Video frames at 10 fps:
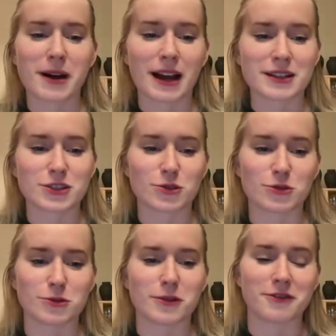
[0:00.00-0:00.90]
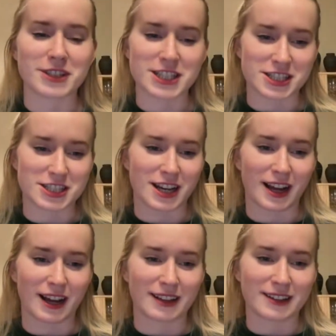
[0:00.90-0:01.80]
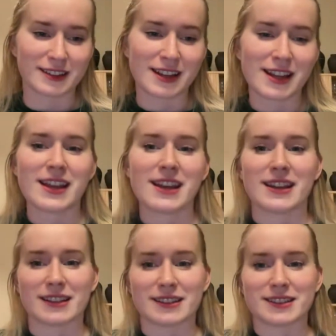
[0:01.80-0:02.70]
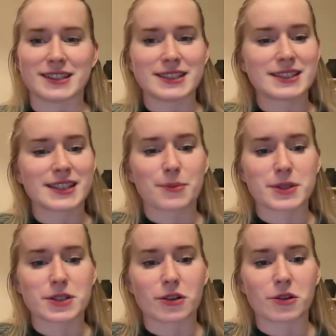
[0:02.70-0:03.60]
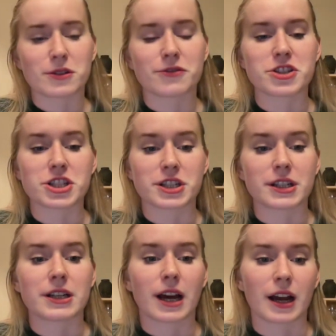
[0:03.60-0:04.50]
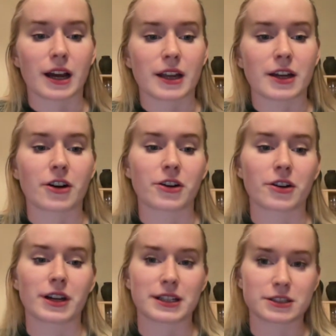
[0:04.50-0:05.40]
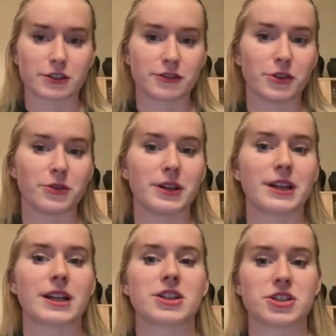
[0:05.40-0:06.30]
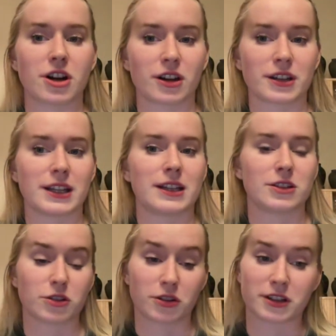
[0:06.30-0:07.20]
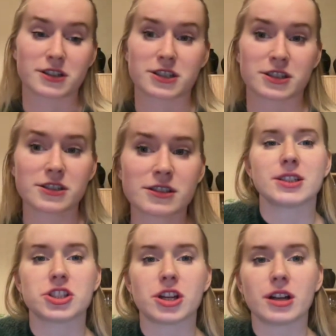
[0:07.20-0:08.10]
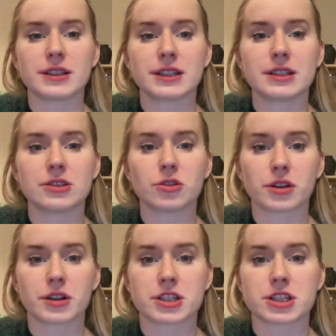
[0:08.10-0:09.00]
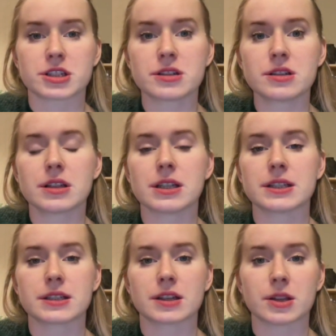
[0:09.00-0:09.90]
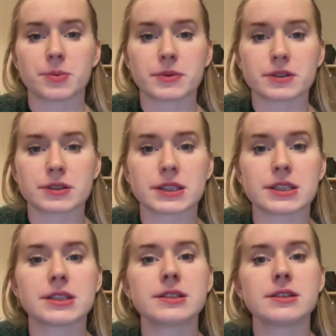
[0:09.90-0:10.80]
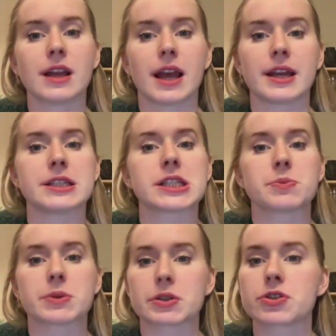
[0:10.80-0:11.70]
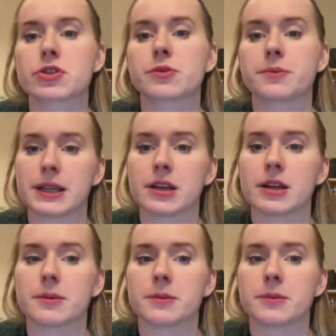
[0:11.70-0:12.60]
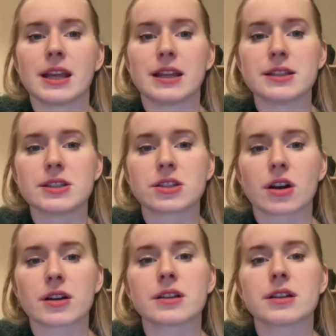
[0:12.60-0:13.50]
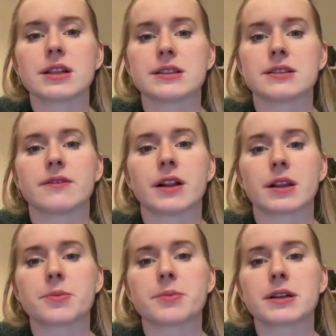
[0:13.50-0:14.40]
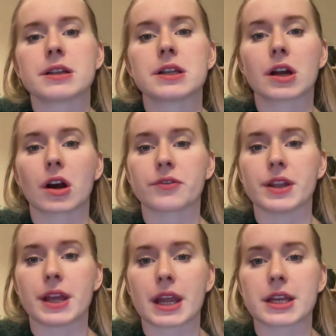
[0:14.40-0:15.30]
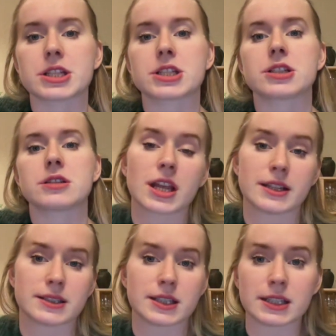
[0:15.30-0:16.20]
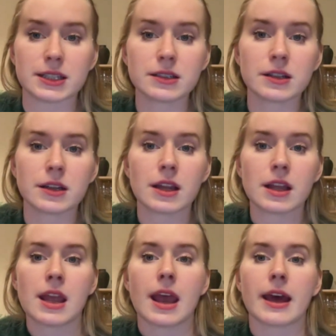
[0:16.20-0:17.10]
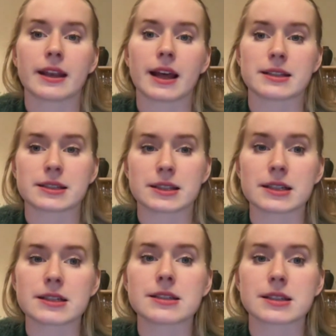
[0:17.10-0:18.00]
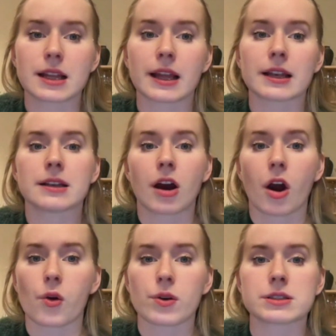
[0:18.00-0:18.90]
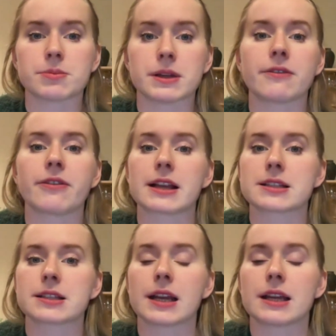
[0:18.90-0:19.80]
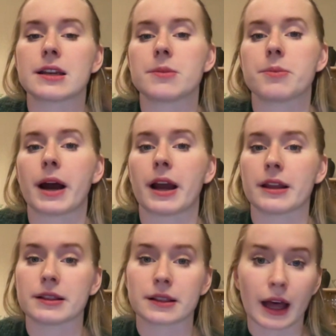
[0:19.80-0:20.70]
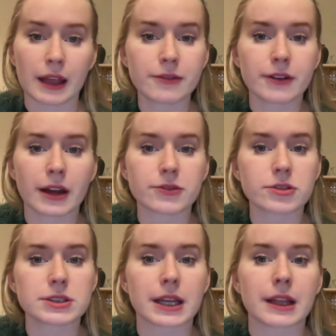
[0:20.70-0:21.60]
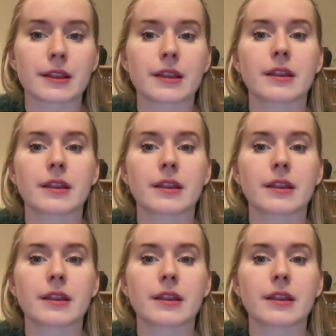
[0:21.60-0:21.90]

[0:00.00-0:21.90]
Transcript: back to Vision Chat. In this episode, Virginia and I are interviewing Jonny Torgersen. Jonny Torgersen is a hypnotist and spiritual medium. He started his development of the age 18 and has since then always been fascinated by life after death